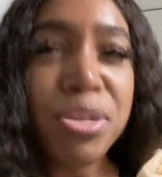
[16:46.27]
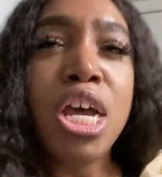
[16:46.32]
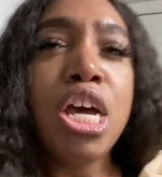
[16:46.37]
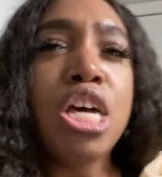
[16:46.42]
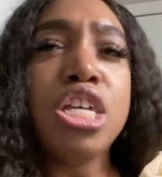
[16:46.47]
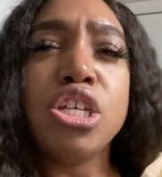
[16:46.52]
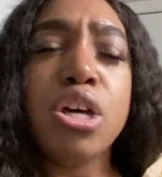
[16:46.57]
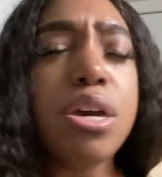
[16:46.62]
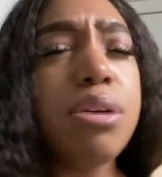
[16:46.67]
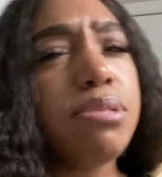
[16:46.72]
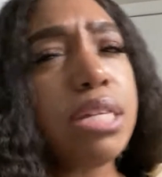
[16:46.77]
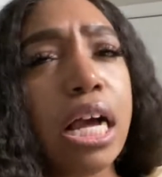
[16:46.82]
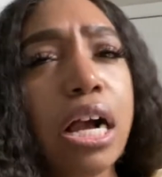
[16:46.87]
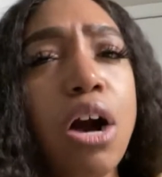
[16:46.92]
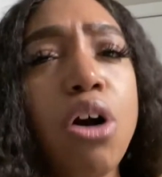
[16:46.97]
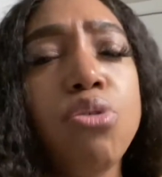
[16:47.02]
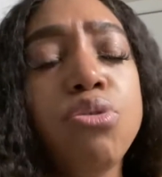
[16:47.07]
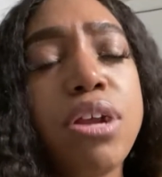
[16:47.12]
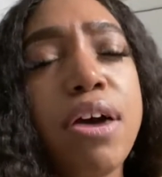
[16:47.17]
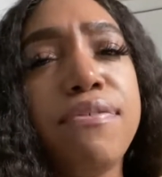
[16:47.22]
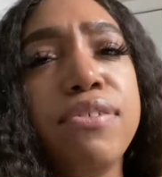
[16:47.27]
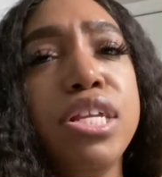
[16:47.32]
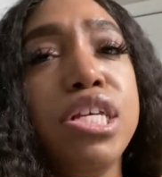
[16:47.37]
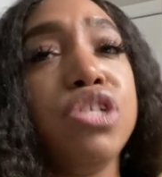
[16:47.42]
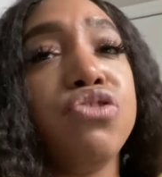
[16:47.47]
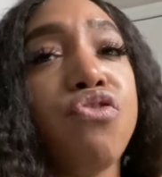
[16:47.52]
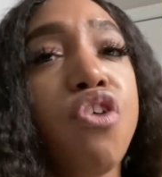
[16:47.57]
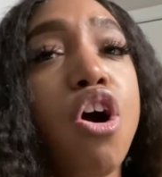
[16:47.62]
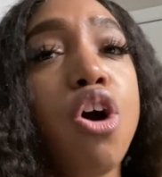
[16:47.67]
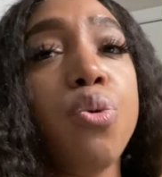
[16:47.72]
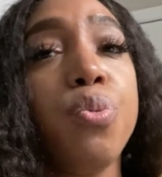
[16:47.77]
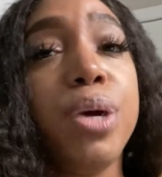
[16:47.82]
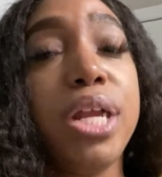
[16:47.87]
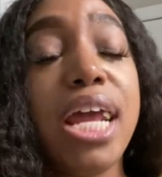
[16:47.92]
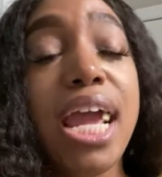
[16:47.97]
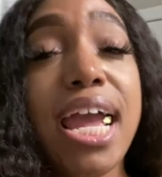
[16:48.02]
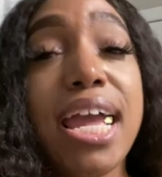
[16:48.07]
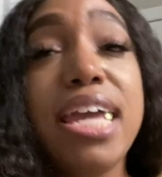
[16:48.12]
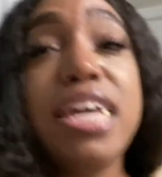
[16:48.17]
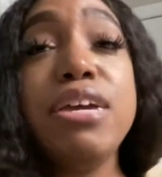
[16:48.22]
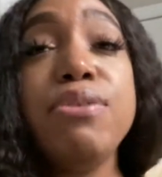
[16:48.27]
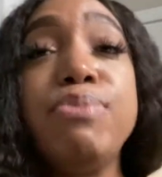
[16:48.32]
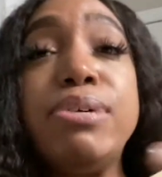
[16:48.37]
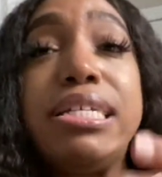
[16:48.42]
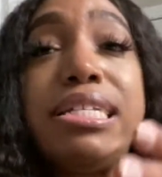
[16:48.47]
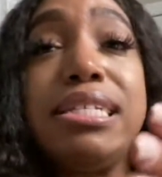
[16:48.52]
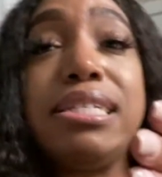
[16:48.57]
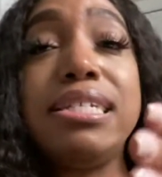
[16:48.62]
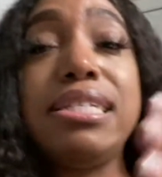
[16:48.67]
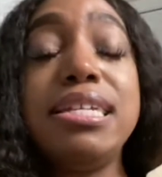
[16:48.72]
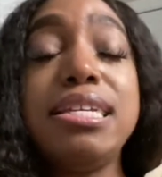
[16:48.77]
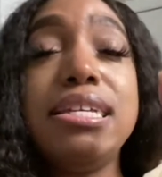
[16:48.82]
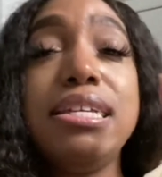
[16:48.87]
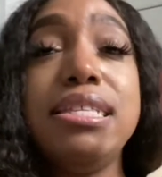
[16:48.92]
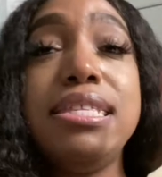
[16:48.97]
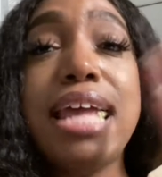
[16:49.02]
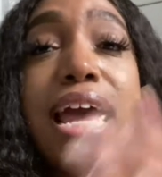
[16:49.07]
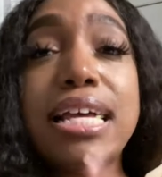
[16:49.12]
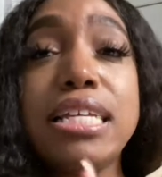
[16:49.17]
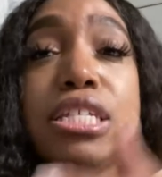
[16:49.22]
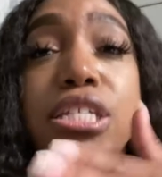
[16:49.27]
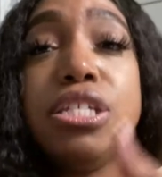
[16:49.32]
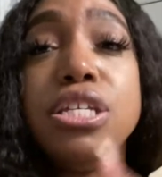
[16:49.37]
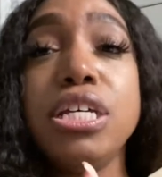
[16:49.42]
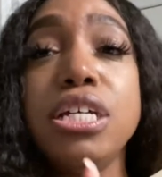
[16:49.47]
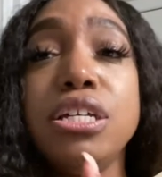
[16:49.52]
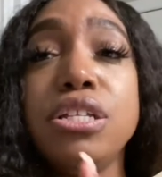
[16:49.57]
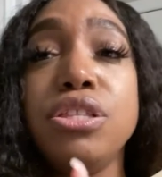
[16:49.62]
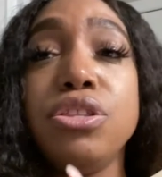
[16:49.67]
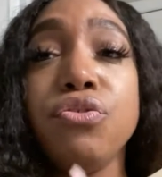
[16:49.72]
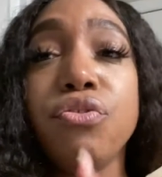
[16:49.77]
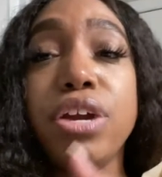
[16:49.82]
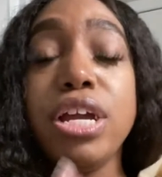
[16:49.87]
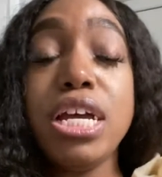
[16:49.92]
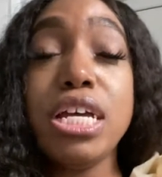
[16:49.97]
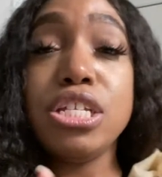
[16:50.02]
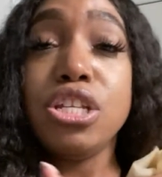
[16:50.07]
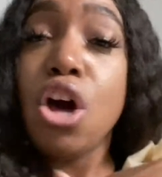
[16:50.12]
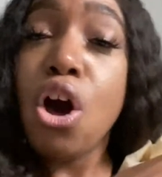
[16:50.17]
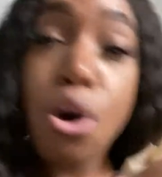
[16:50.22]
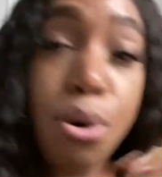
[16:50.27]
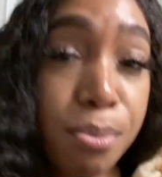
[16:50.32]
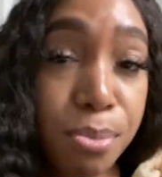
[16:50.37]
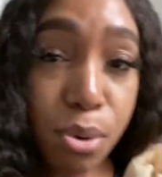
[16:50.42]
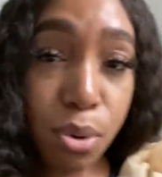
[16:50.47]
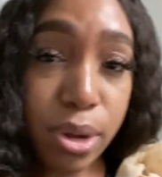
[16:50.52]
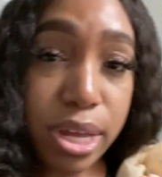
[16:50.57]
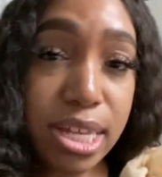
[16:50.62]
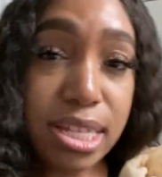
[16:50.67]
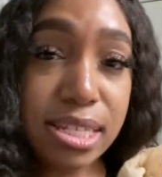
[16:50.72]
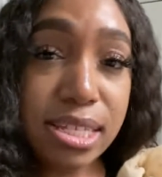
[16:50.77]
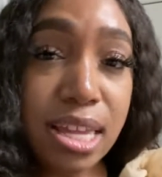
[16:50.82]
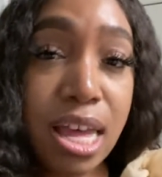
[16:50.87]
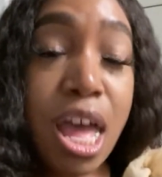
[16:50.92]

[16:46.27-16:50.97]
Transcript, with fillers: So he was like, oh, nothing is wrong with it. And he was next to three of his homeboys.